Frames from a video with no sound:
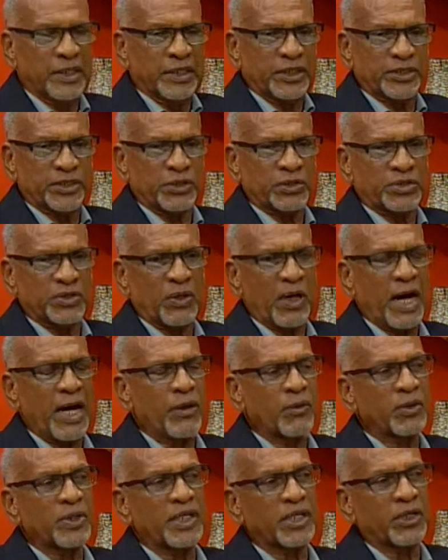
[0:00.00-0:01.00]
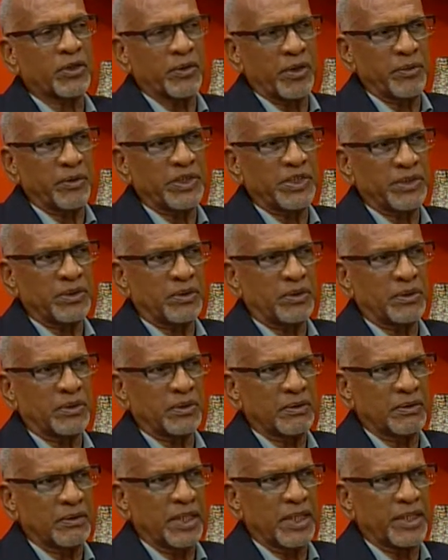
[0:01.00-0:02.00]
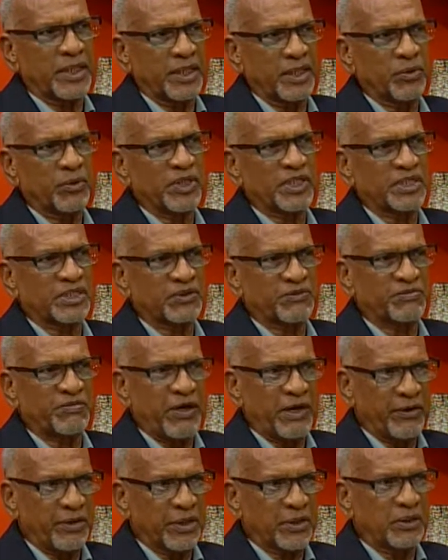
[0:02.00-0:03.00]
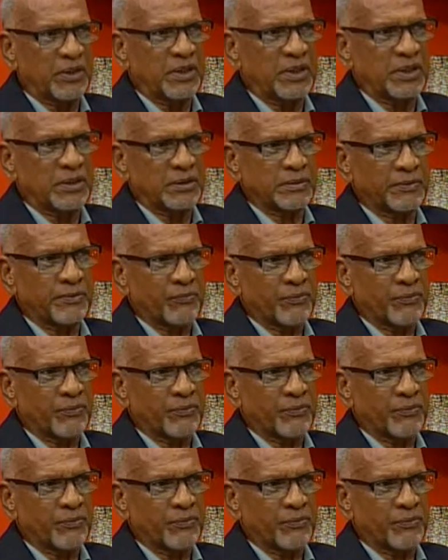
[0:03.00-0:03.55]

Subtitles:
So I would agree with you that he was very good,